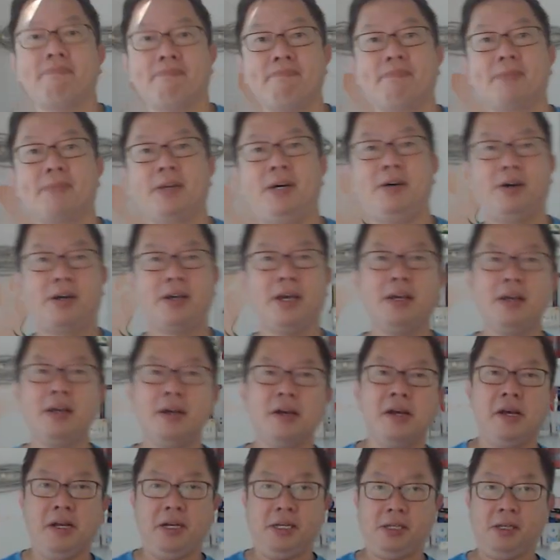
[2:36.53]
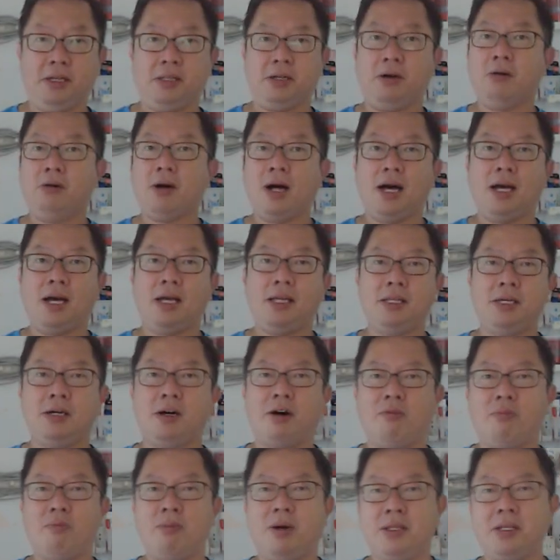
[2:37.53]
Okay, so the whole idea
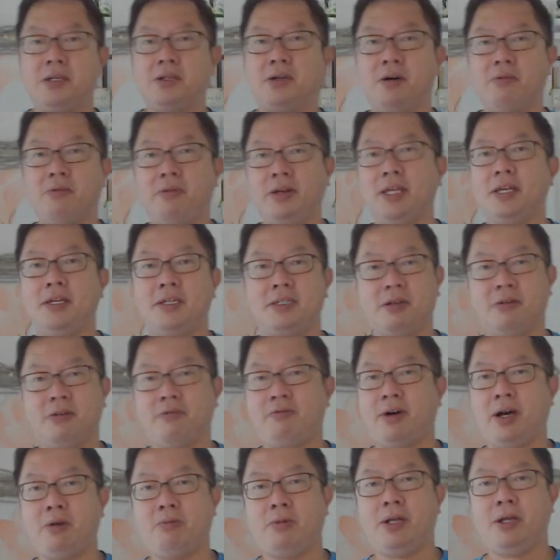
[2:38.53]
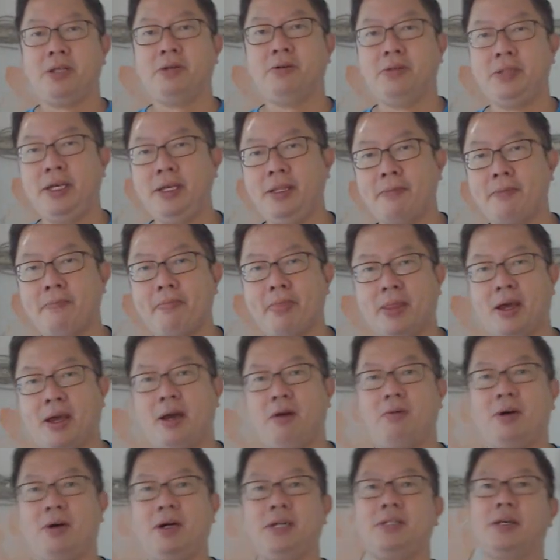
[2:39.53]
of model drawing is to find 1 unit, and
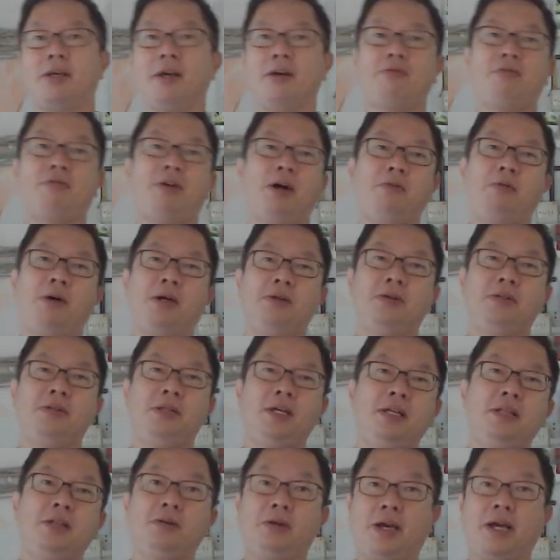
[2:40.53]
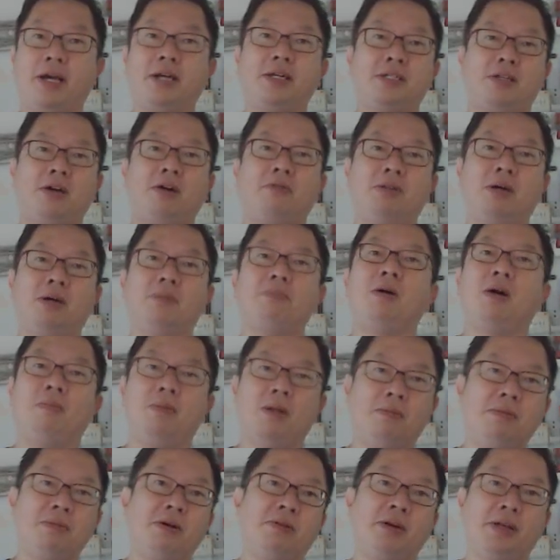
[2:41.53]
once you can find 1 unit, you can solve the
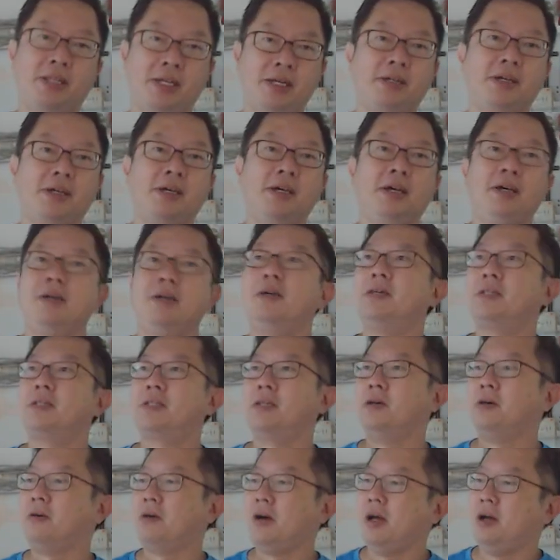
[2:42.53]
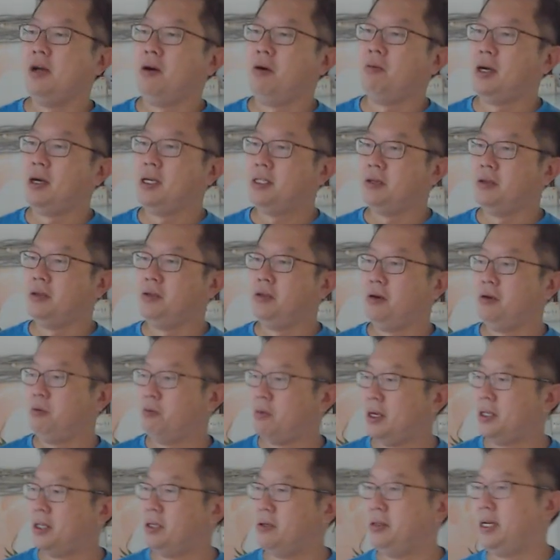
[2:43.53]
problem already. So once you know
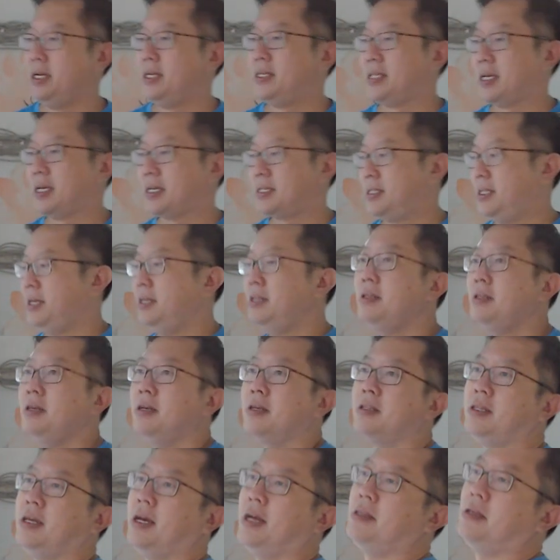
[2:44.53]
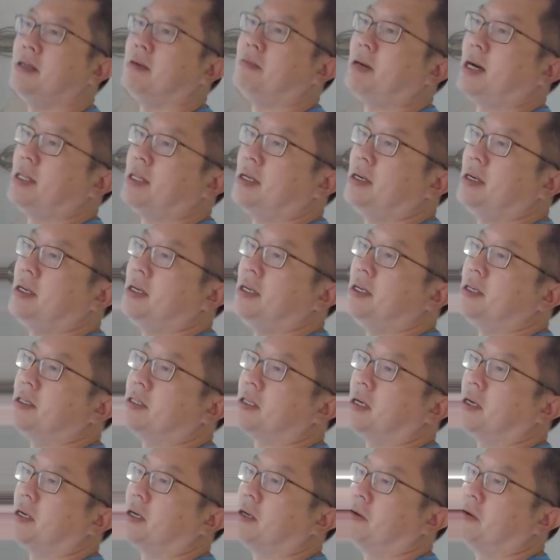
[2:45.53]
1 unit is 16, then the mother is
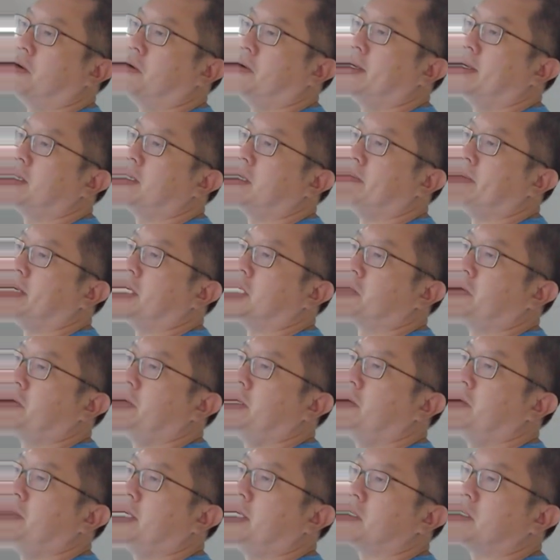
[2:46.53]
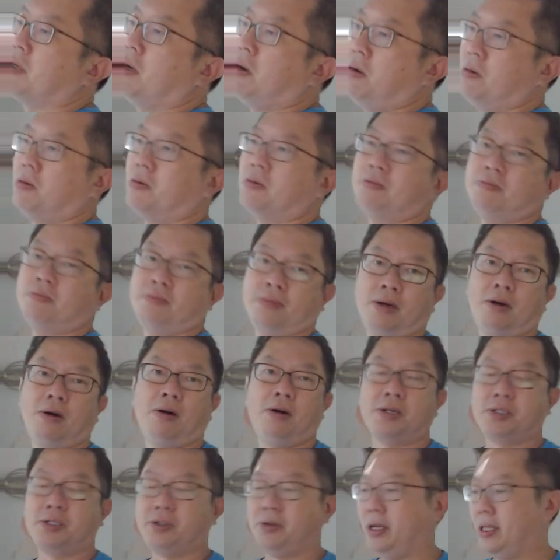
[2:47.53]
going to be 3 units old,
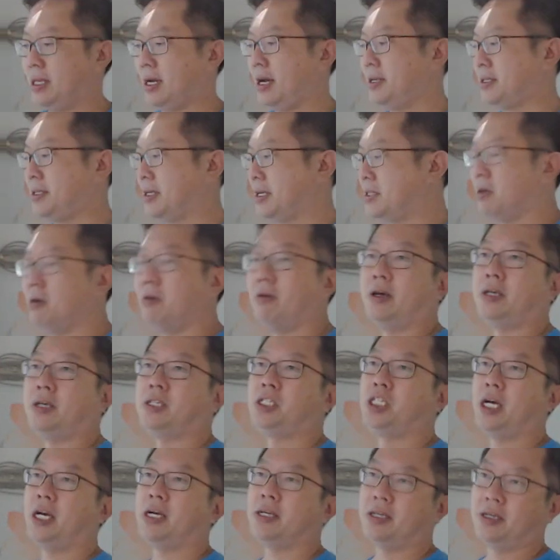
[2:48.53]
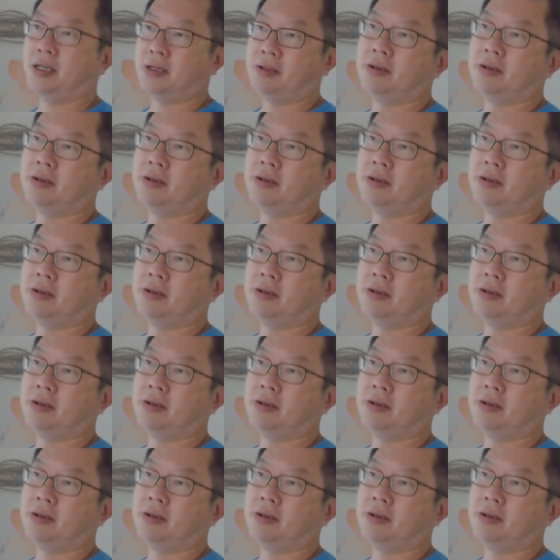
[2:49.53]
or 3 times as old as Jack.